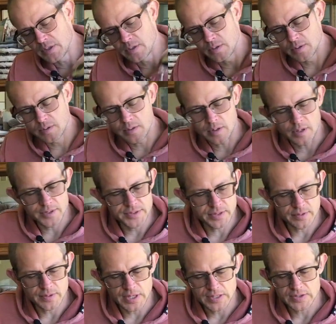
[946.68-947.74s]
who also
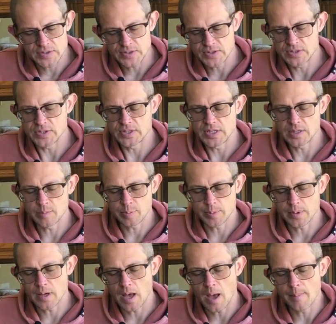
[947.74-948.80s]
likes to steep.
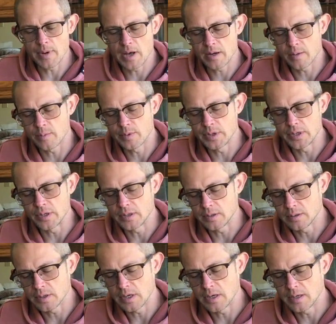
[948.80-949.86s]
I'm not a
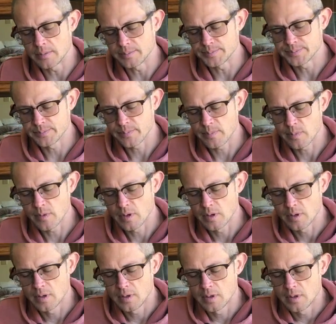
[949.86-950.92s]
real,
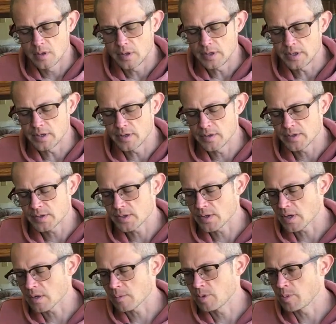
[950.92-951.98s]
there's a
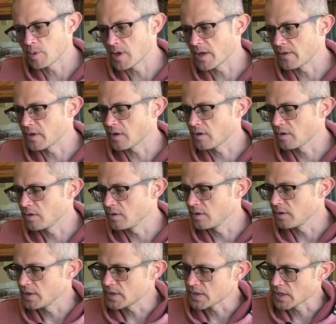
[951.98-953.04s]
lot of people out there who do
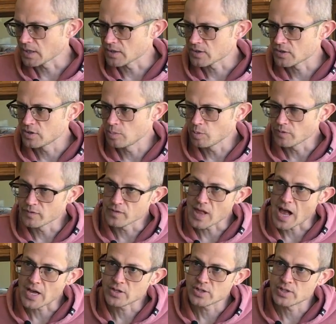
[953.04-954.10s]
these like super
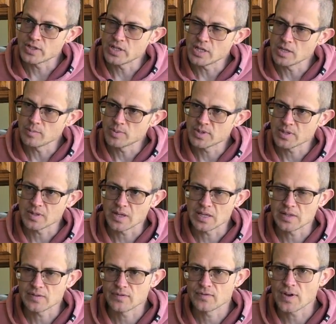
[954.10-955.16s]
flash steeps in like
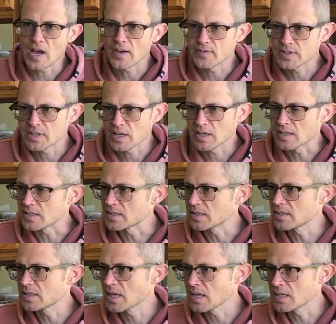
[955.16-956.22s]
5 seconds
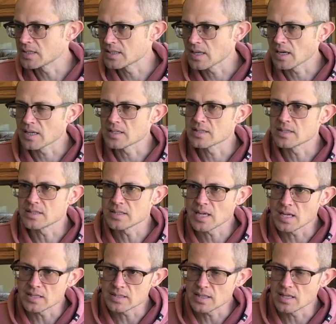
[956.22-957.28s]
and 10 seconds
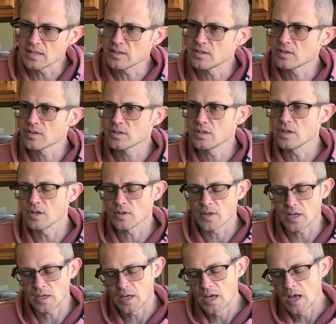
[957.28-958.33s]
and just,
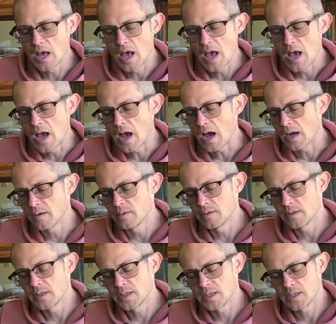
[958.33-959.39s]
like I
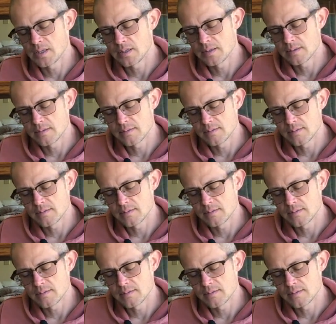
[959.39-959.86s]
really